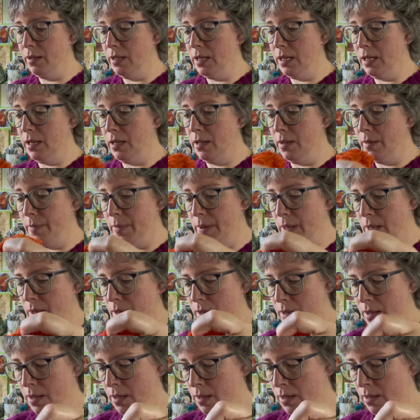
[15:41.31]
I am
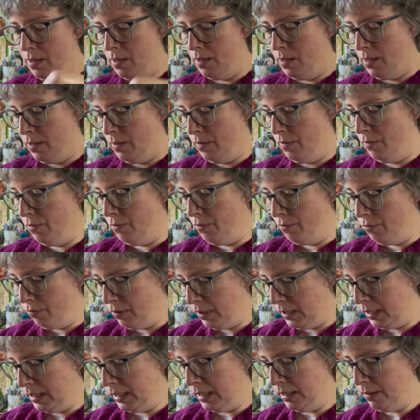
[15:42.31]

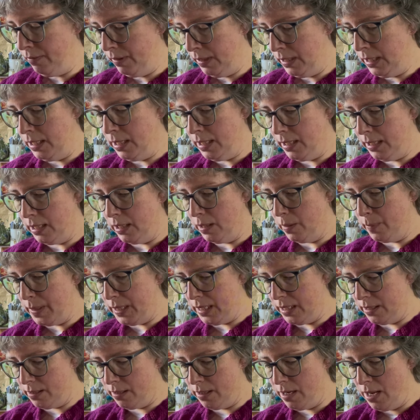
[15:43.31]
really liking the
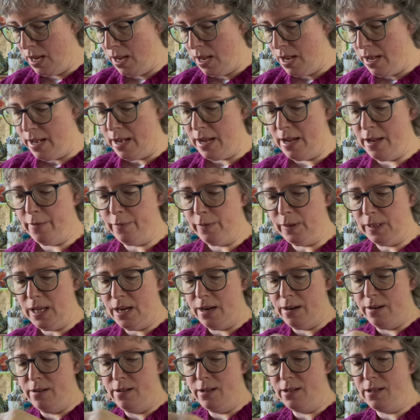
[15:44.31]
pattern. I have
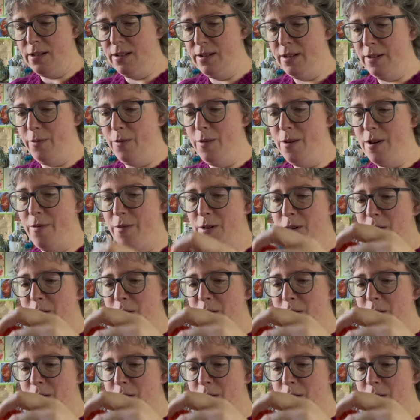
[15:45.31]
learnt, if you ever